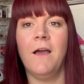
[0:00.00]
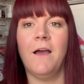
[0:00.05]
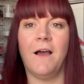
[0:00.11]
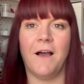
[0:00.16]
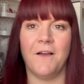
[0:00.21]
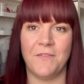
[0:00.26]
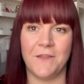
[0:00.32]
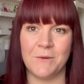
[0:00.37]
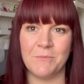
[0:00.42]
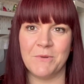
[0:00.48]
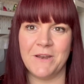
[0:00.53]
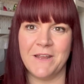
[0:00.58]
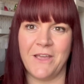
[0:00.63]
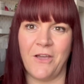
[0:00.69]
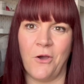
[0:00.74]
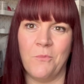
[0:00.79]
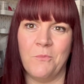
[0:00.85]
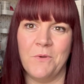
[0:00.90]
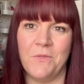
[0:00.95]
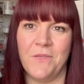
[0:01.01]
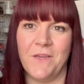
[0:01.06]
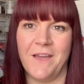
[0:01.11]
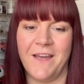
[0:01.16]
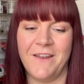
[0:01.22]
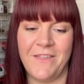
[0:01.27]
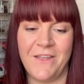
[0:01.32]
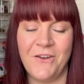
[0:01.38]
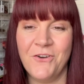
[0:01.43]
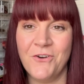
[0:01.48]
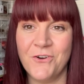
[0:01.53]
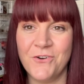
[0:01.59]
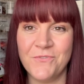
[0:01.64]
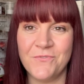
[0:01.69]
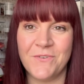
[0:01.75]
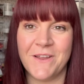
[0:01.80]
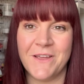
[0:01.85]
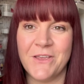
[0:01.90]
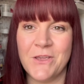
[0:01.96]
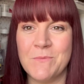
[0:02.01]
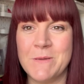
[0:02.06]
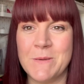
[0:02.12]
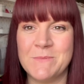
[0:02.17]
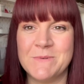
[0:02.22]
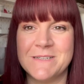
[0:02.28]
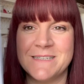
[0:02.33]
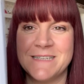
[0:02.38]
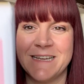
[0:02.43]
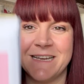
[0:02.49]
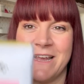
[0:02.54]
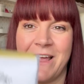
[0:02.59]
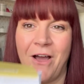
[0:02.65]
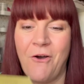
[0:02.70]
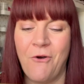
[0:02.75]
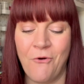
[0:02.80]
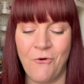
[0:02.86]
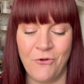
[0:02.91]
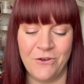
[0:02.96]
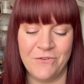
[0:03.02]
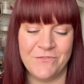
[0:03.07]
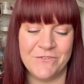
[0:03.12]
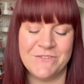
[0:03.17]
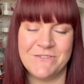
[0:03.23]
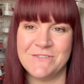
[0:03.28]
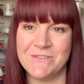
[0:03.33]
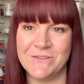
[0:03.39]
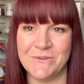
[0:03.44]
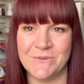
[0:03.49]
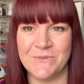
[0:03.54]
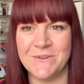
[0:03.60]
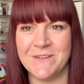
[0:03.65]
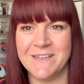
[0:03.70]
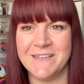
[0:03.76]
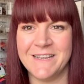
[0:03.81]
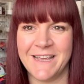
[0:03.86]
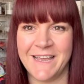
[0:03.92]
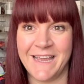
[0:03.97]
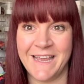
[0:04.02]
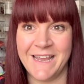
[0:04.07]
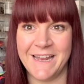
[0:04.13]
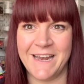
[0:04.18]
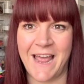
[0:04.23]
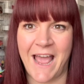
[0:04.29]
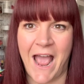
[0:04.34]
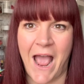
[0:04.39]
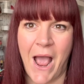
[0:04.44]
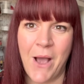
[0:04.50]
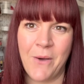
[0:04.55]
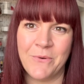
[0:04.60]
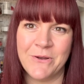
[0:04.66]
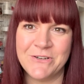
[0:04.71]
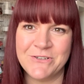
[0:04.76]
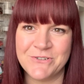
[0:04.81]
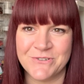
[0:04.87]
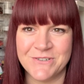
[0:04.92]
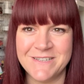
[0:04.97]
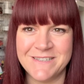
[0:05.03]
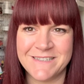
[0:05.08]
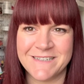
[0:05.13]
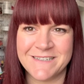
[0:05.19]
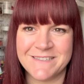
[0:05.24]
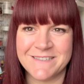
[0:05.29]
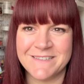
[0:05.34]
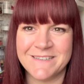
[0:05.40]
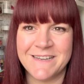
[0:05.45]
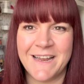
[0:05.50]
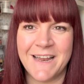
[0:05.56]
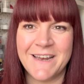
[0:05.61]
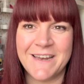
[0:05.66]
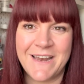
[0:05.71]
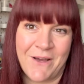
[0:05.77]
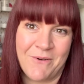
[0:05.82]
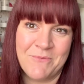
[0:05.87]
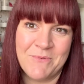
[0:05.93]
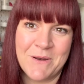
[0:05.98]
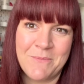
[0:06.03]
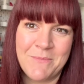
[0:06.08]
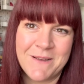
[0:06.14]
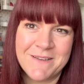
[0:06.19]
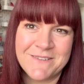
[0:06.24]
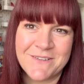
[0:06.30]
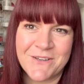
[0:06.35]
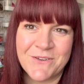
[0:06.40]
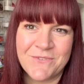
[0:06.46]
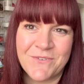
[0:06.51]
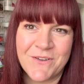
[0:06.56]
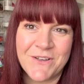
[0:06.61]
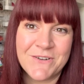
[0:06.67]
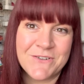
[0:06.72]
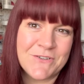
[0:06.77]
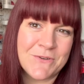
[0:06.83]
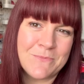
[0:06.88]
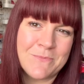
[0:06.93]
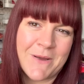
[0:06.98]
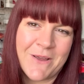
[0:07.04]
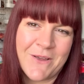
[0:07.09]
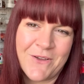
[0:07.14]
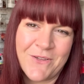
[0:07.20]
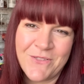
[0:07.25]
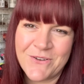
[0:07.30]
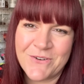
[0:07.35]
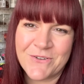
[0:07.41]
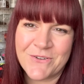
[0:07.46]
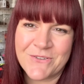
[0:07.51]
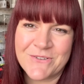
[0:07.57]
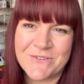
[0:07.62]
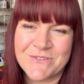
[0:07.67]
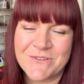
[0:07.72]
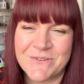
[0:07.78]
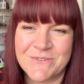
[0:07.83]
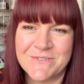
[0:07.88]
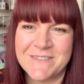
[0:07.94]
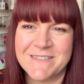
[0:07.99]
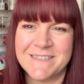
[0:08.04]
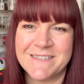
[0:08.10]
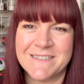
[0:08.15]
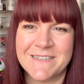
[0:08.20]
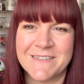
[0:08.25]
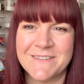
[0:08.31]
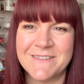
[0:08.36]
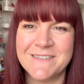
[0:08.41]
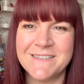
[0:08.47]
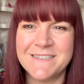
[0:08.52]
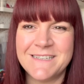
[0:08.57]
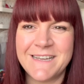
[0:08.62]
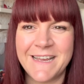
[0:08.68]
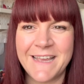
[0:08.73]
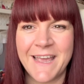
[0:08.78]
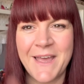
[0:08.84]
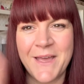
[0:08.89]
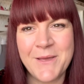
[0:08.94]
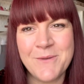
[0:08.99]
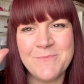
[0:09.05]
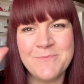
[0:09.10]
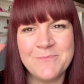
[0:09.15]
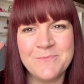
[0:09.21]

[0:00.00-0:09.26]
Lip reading: And then I'm going to get on with it. And then hopefully you'll be able to see all of us soon in our choices. Now I'm going to pass over to my other Northern Soul sister. Take care.